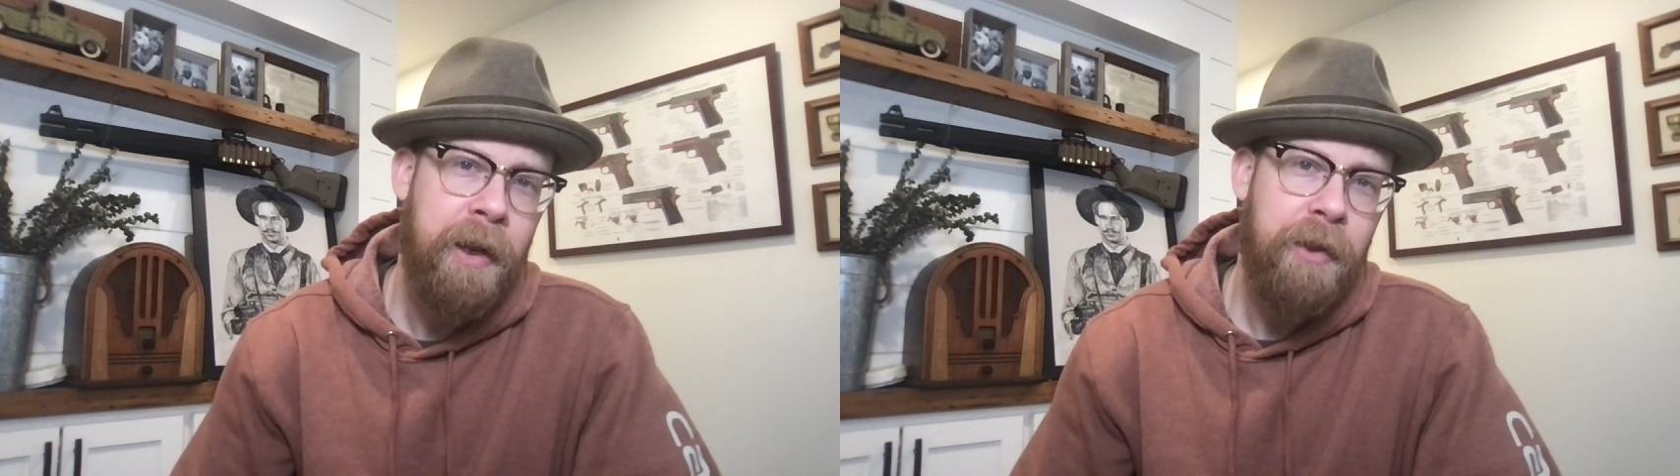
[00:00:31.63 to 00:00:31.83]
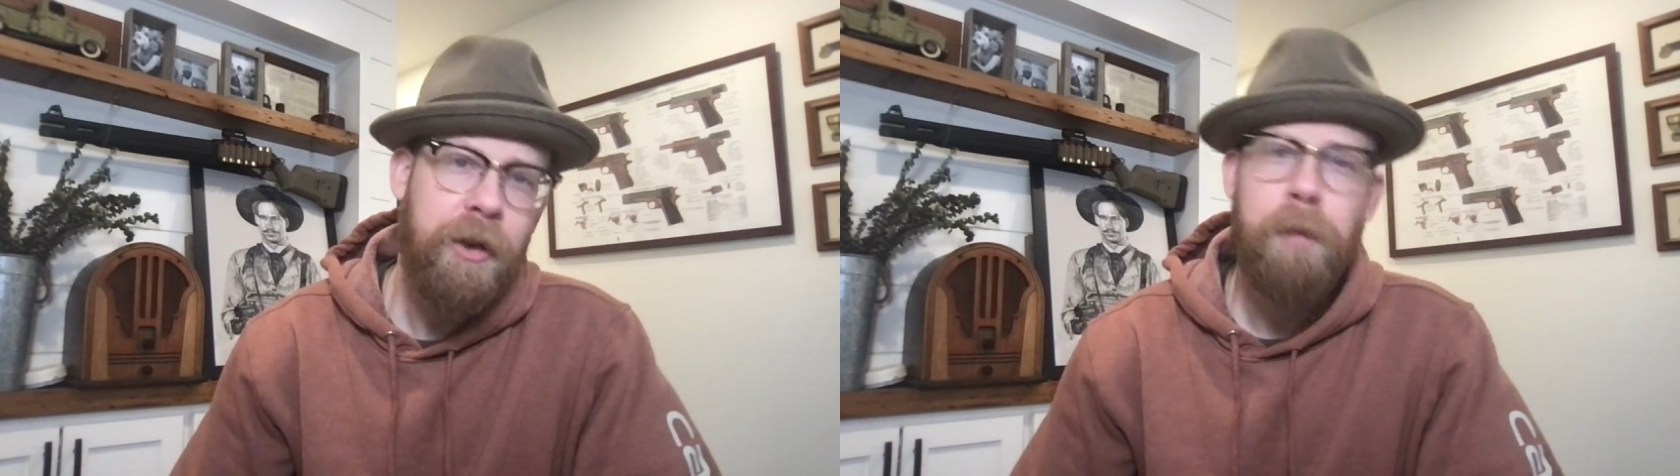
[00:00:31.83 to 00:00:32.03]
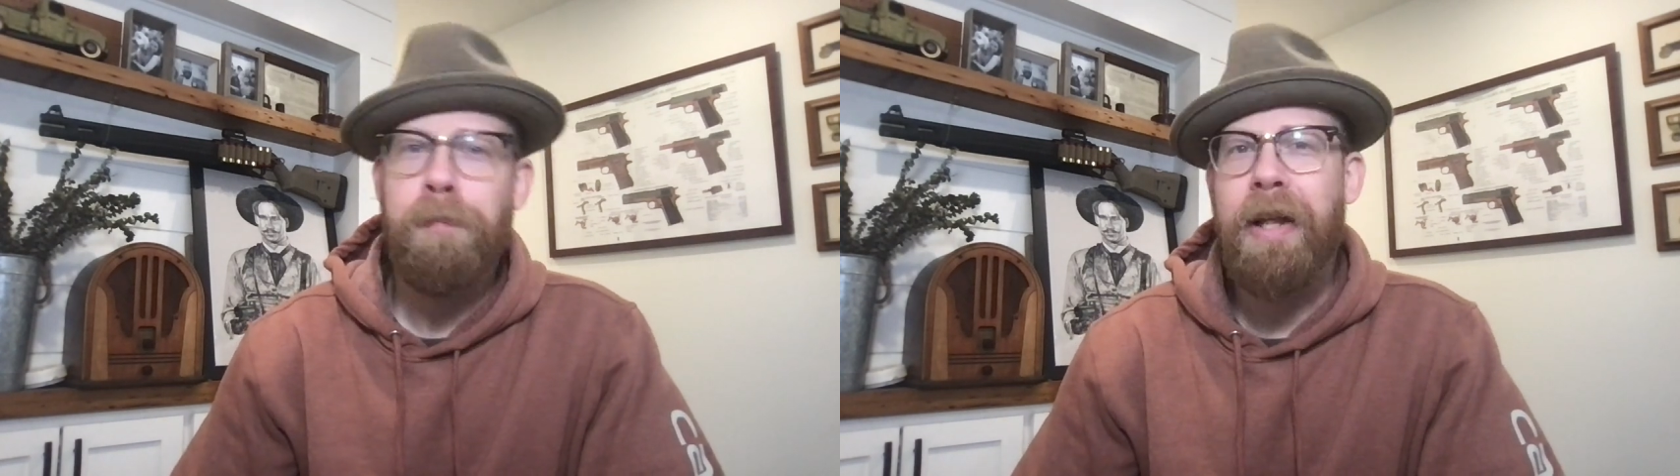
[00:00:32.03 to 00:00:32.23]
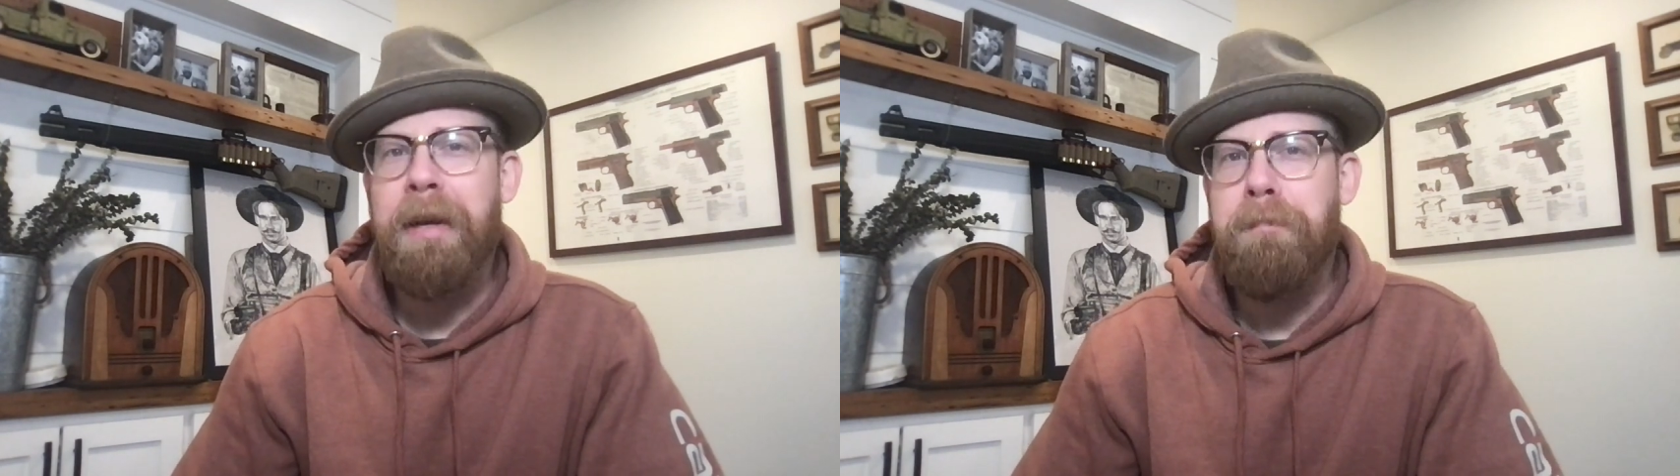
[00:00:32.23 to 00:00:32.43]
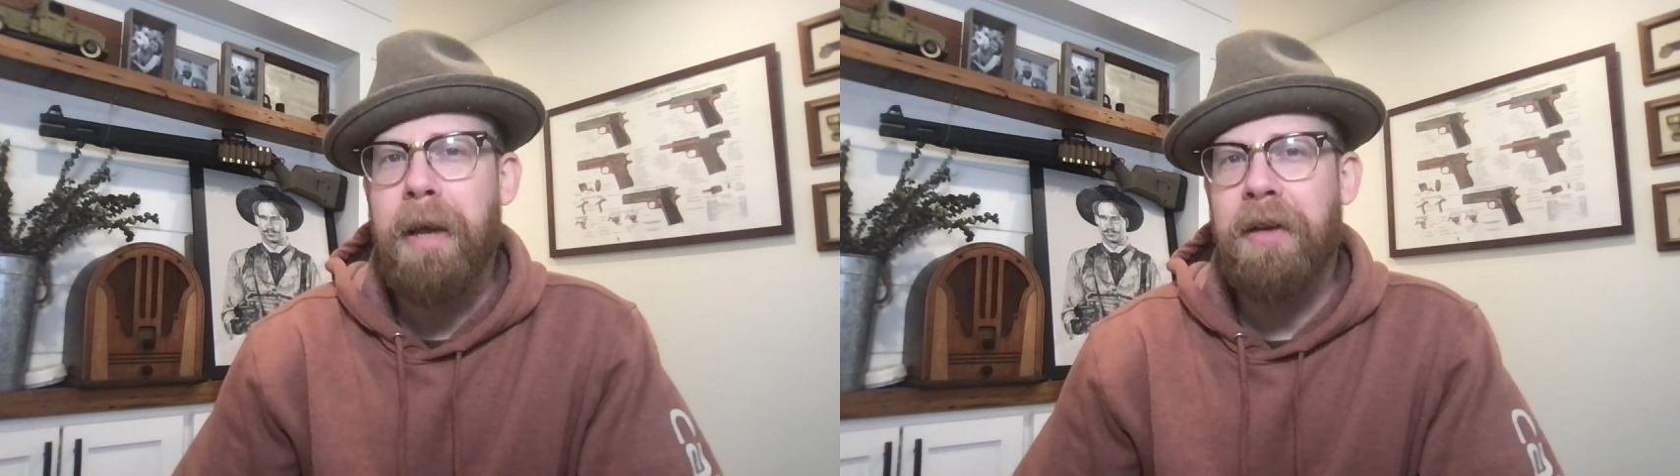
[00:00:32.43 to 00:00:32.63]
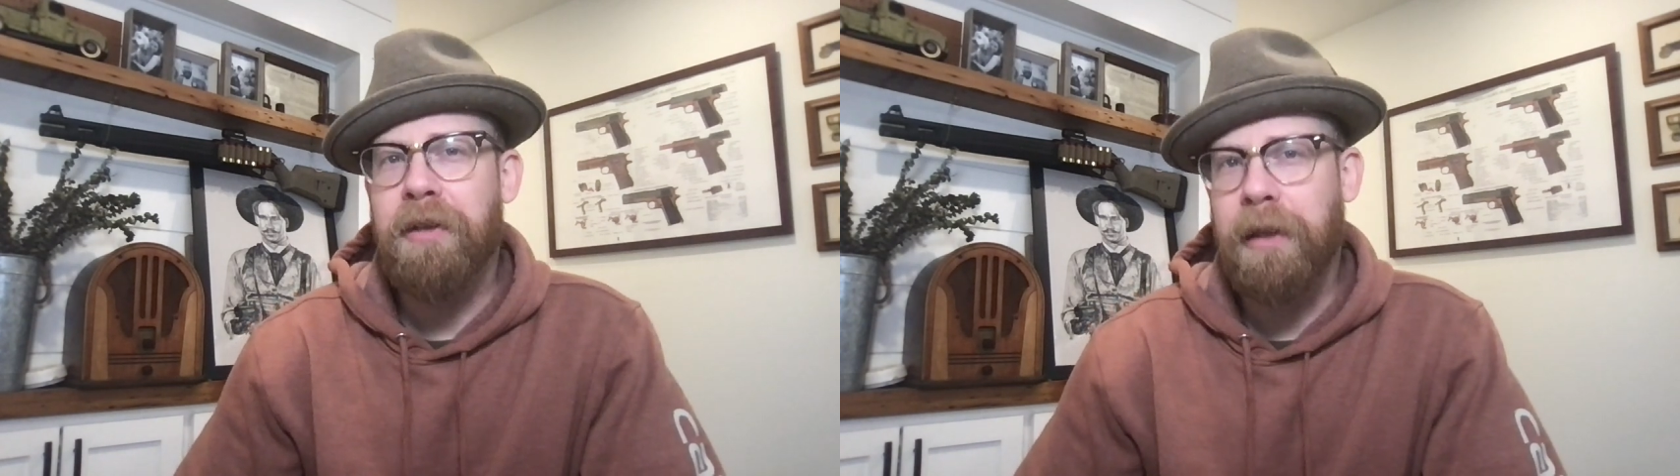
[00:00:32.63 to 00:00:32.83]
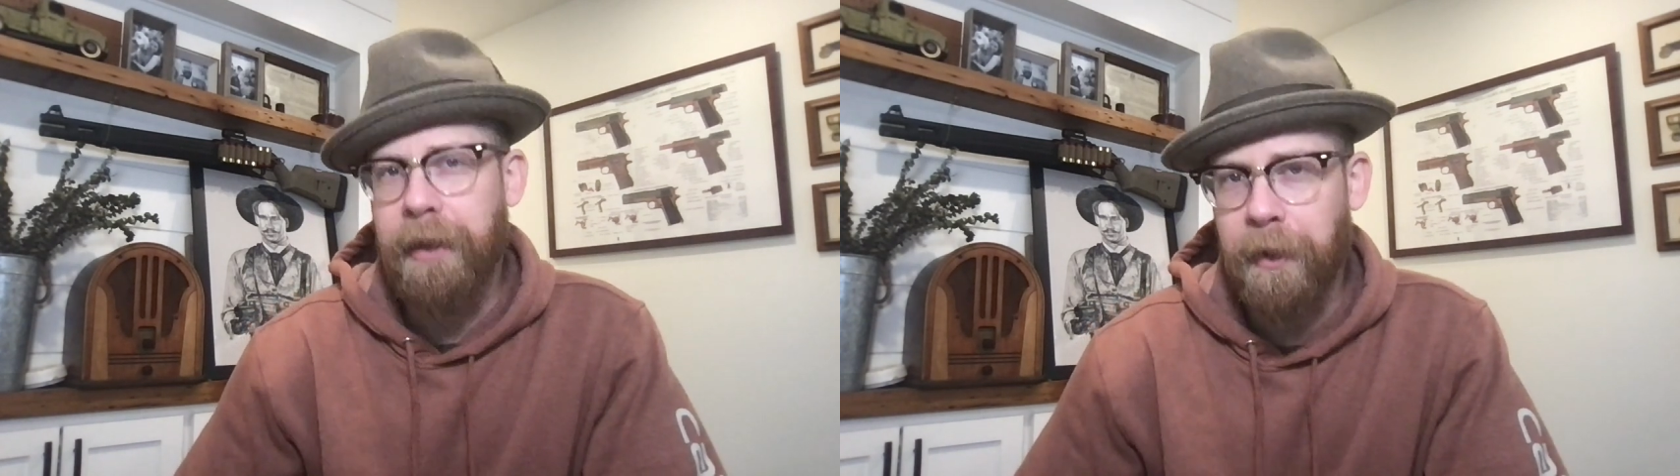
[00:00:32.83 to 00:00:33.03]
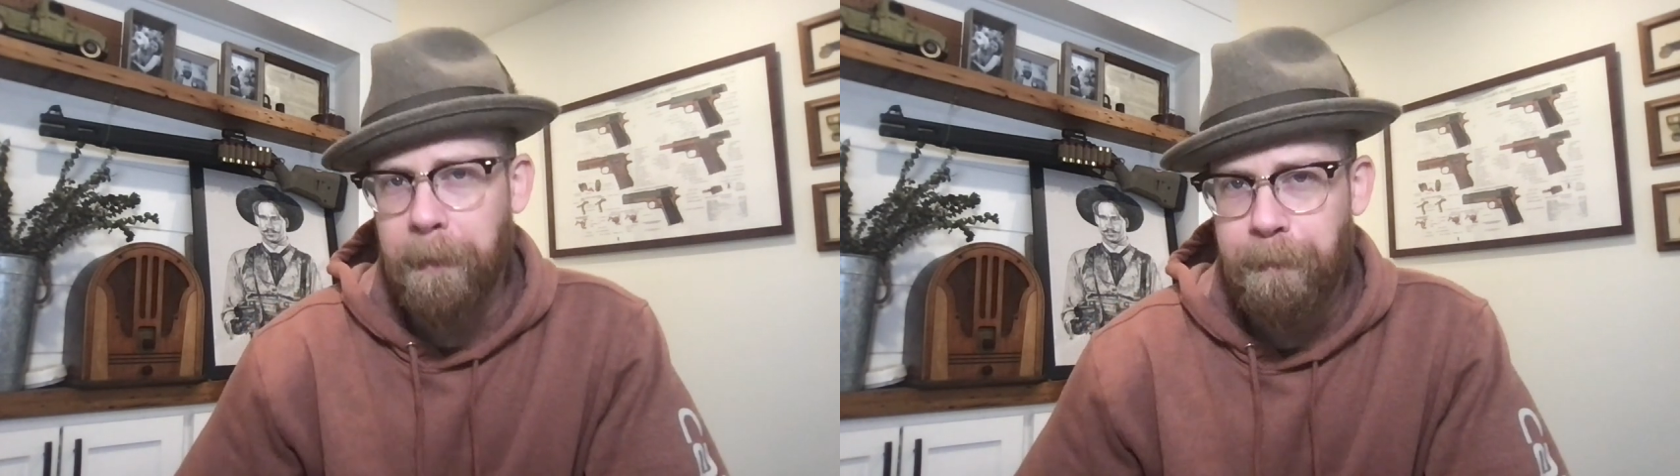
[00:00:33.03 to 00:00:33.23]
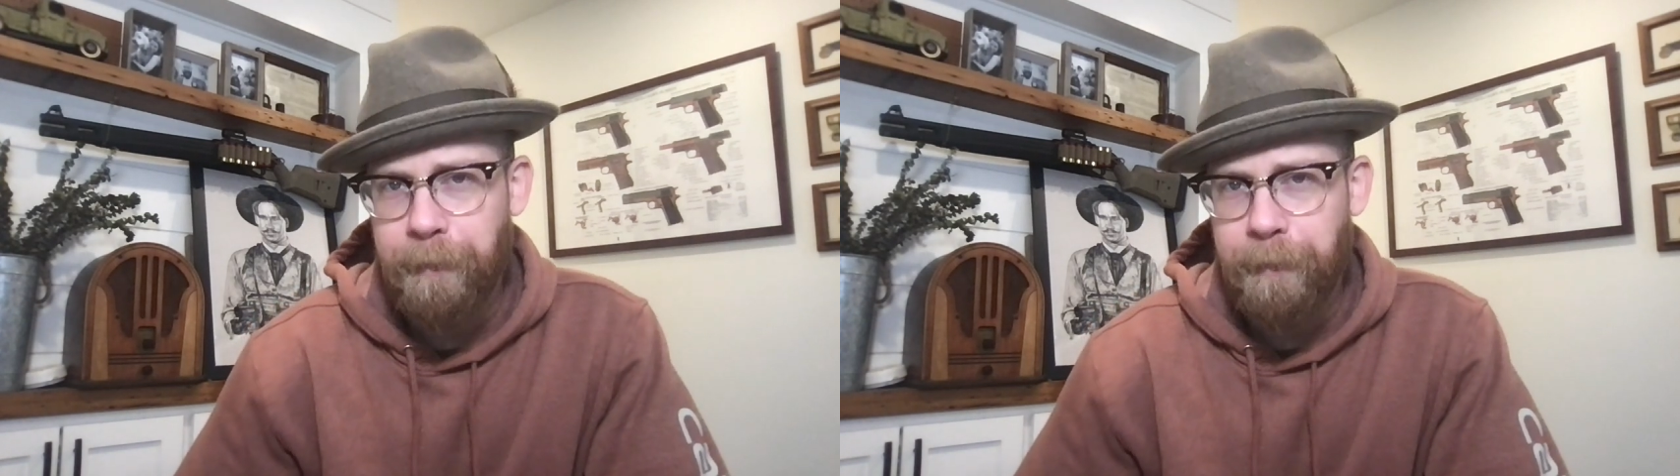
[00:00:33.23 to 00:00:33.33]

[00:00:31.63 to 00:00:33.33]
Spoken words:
The complaint makes clear,